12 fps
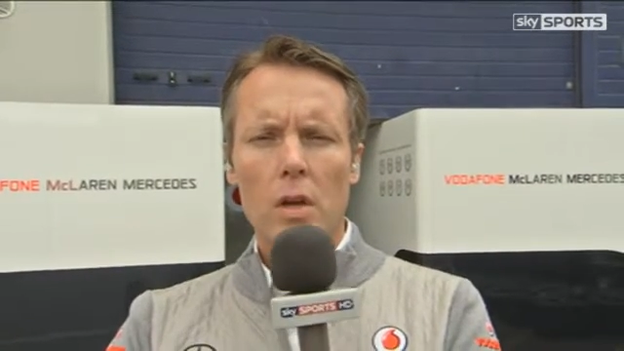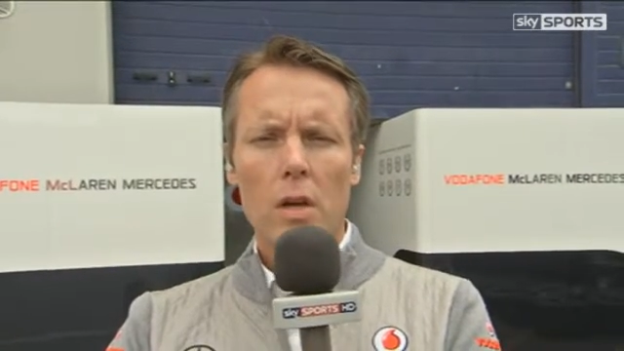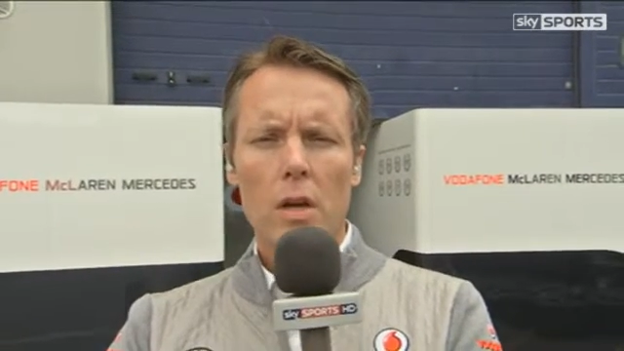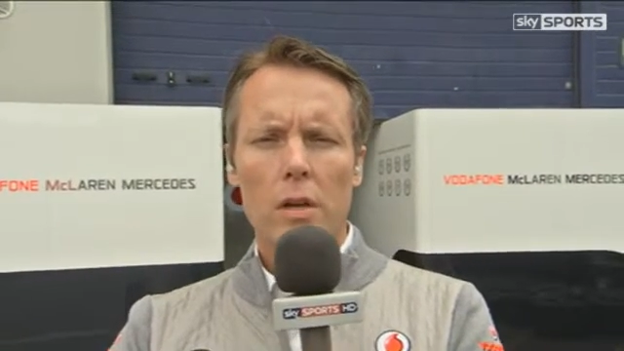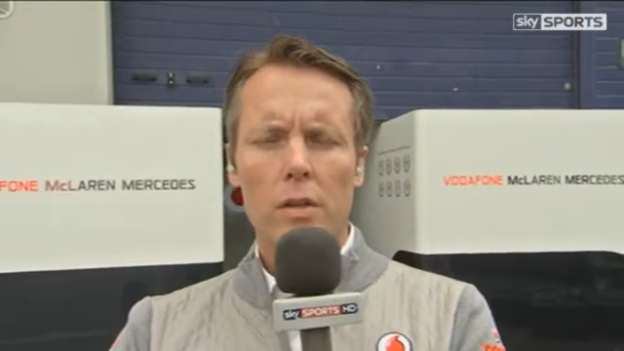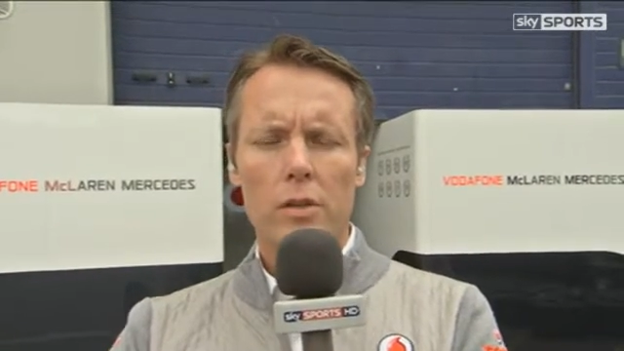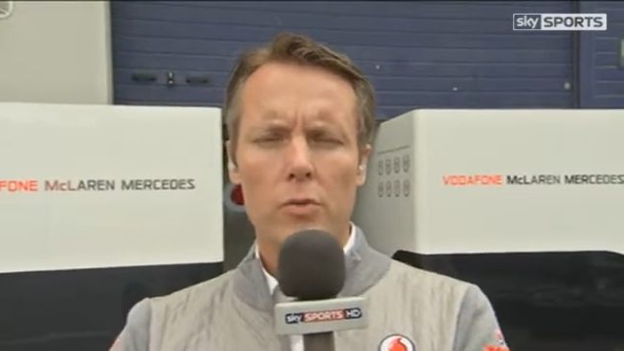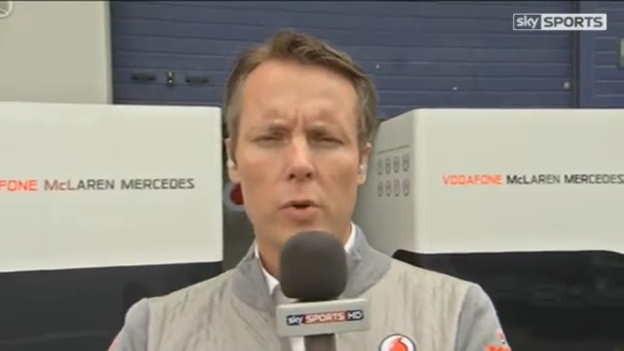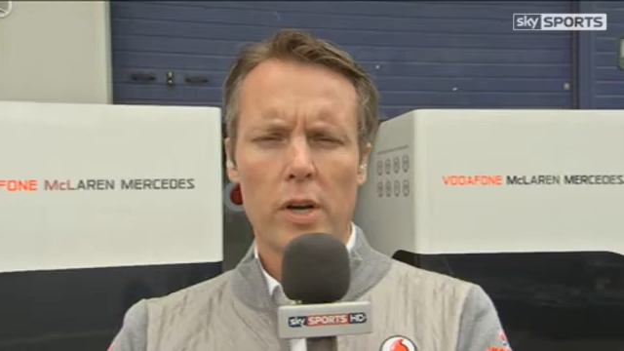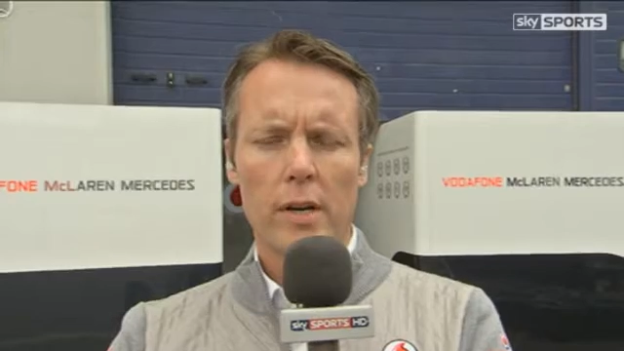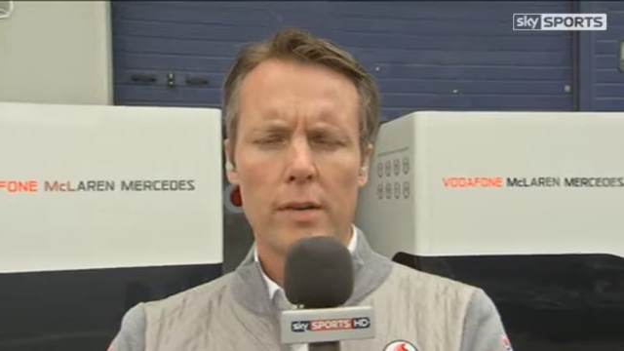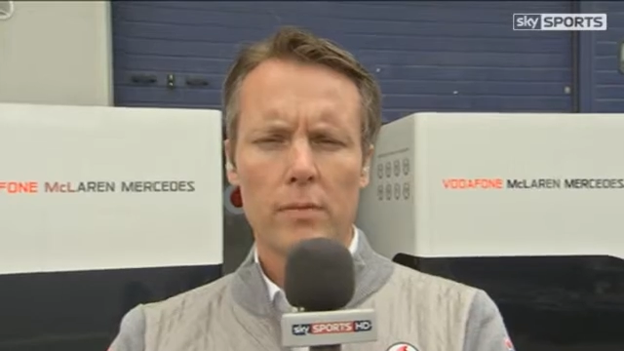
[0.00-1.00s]
Yes,
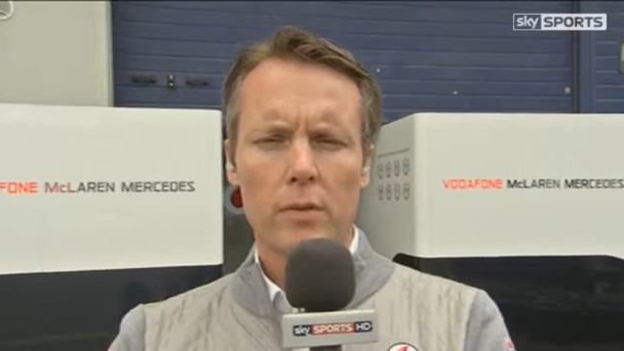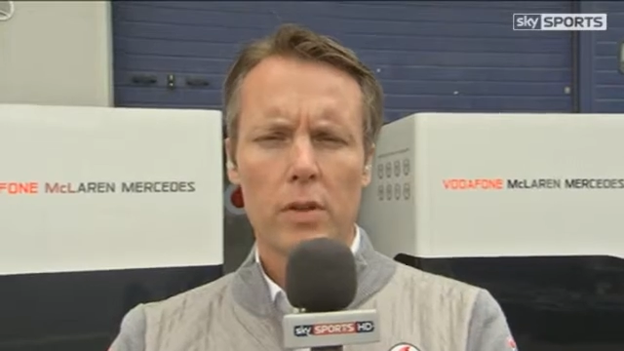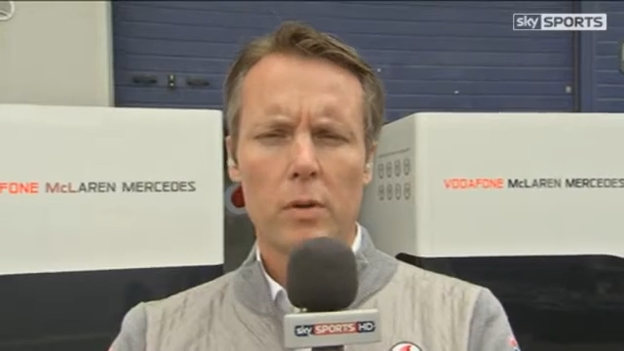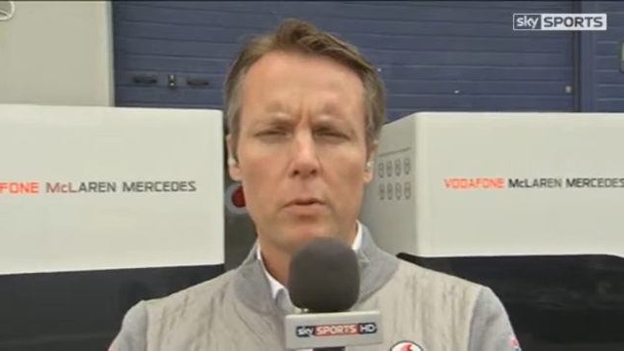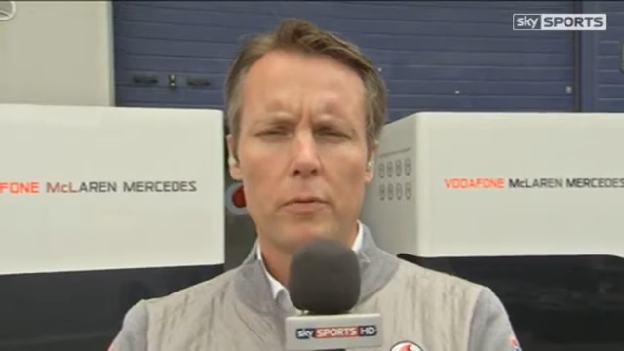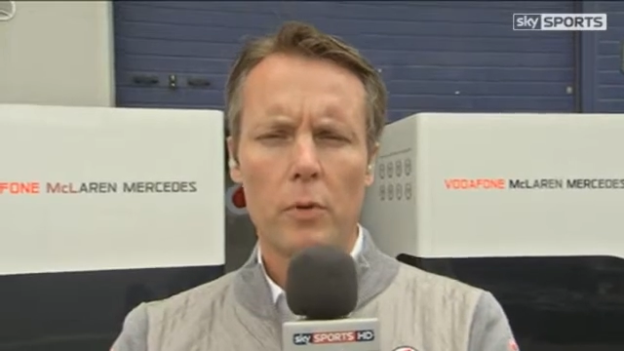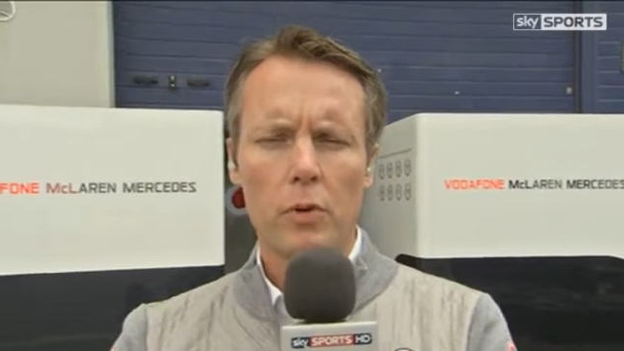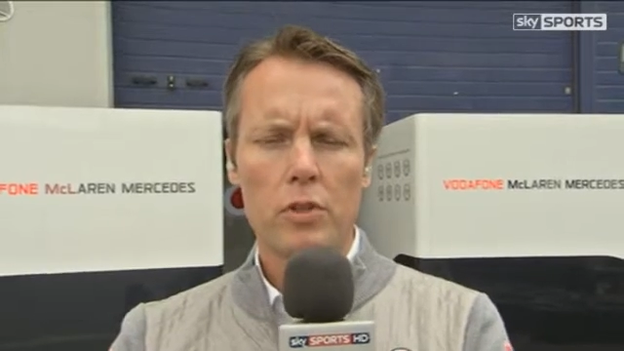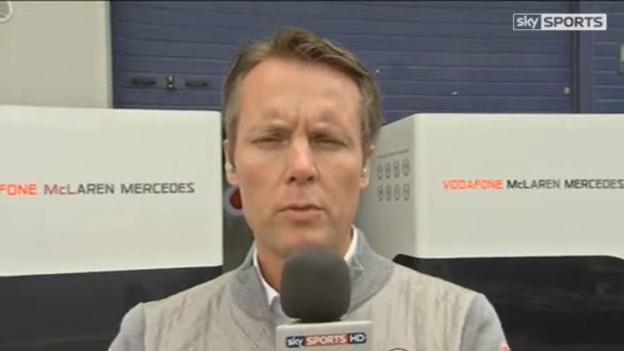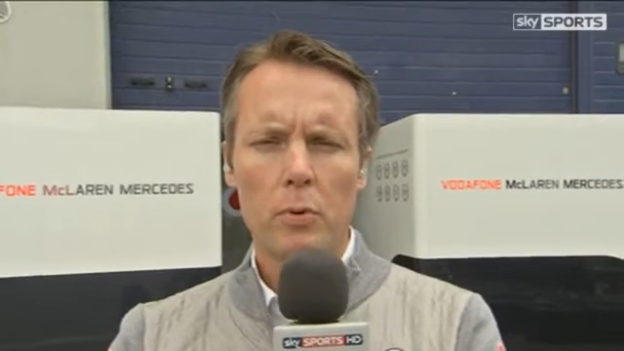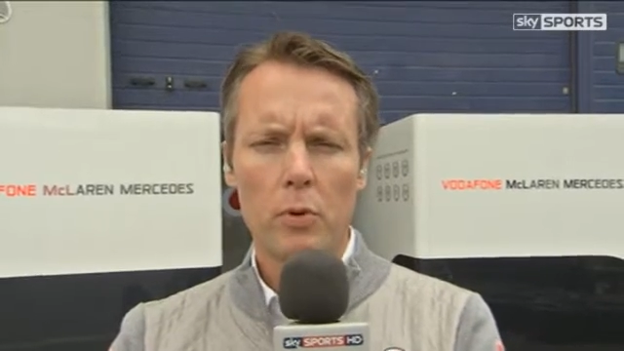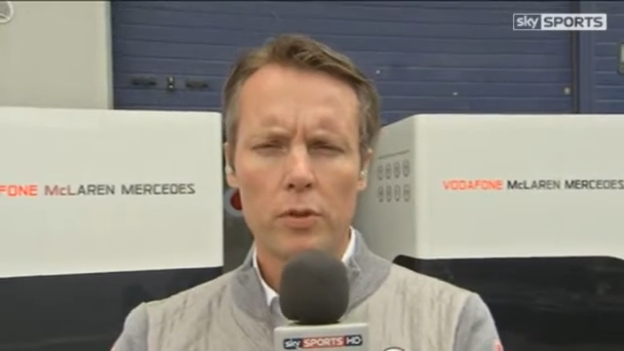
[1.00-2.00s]
we are. We fully
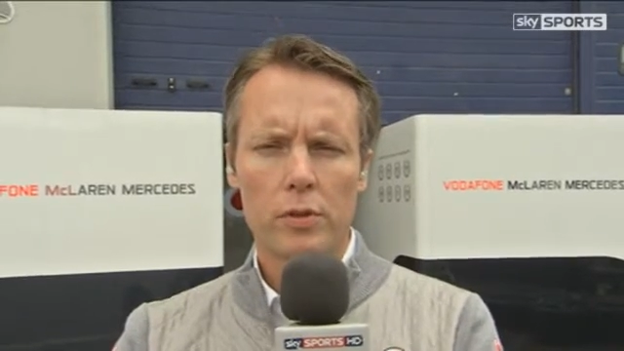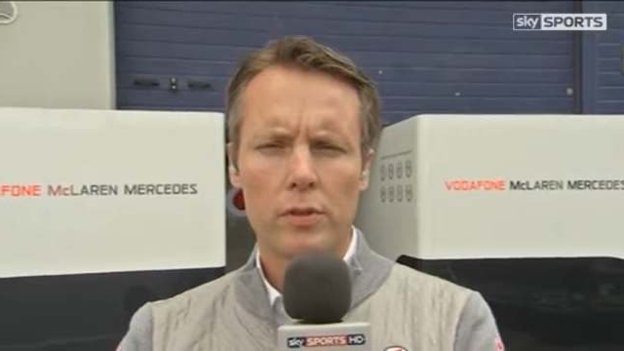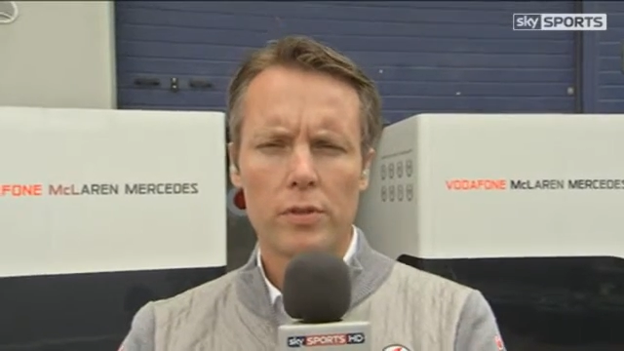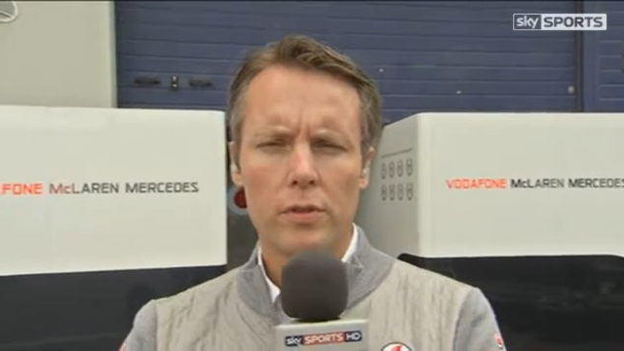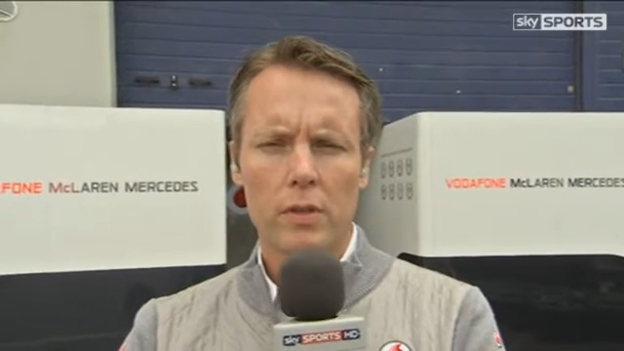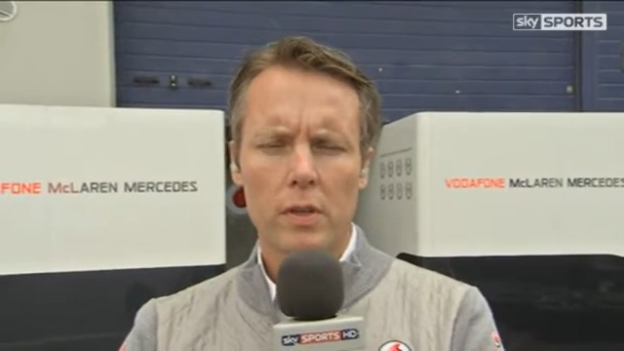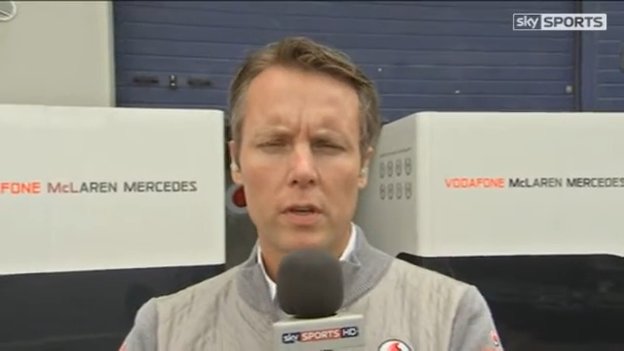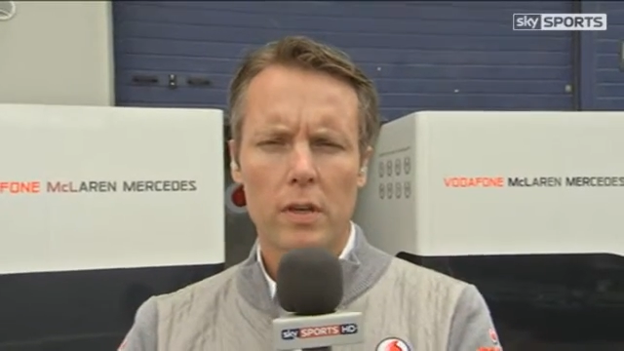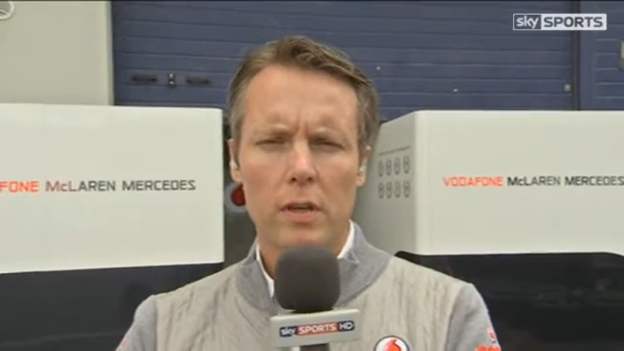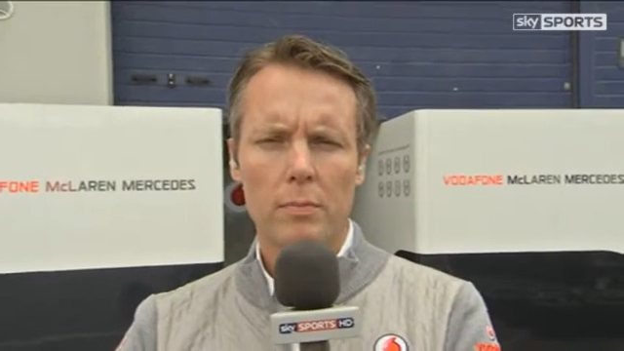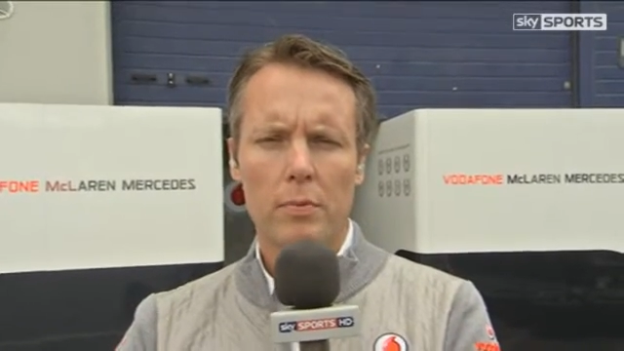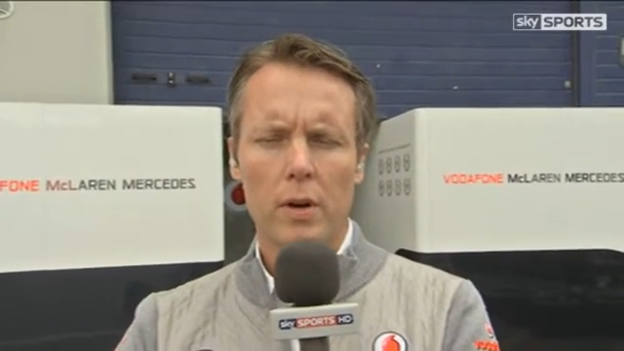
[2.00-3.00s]
support
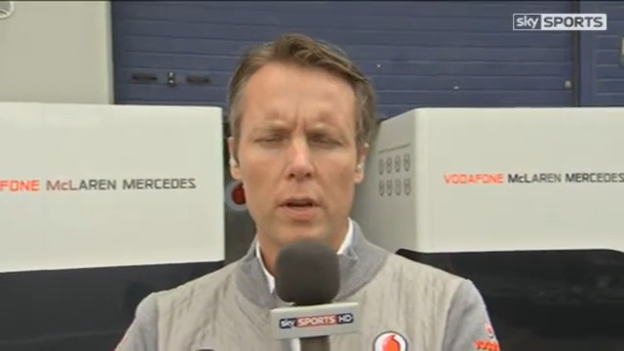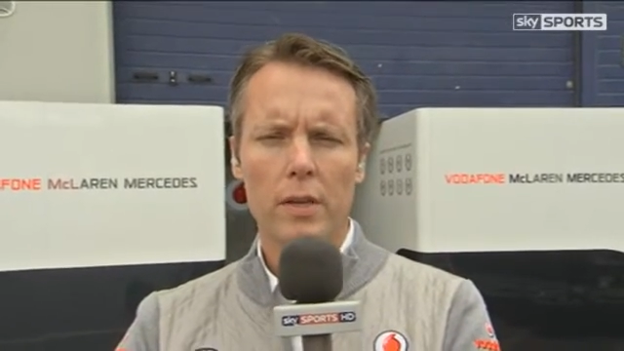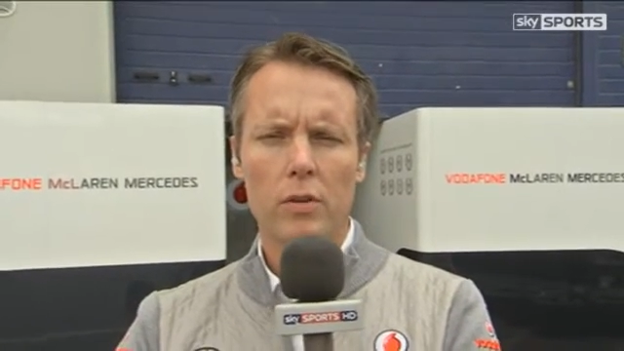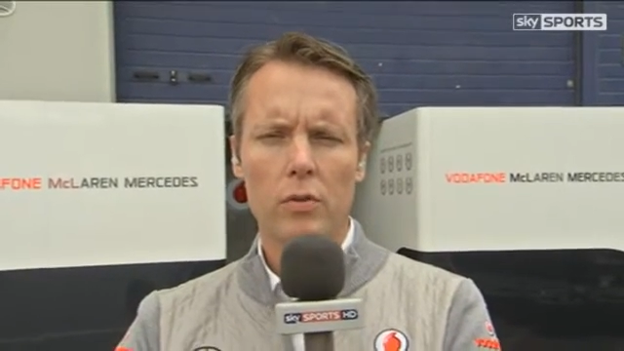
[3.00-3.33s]
Pirelli,